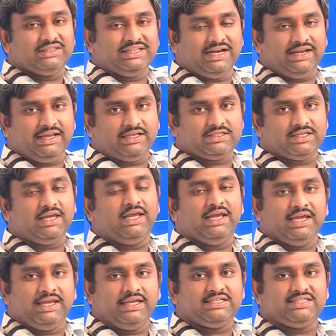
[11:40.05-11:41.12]
That is,
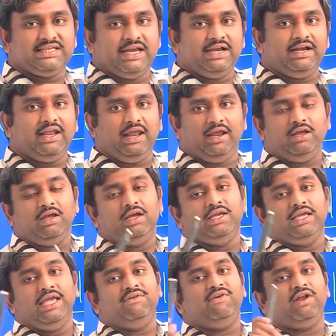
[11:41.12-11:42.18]
he is sending
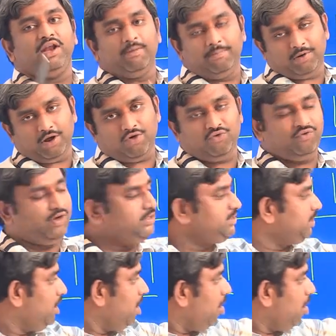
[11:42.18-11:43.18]
even number of ones.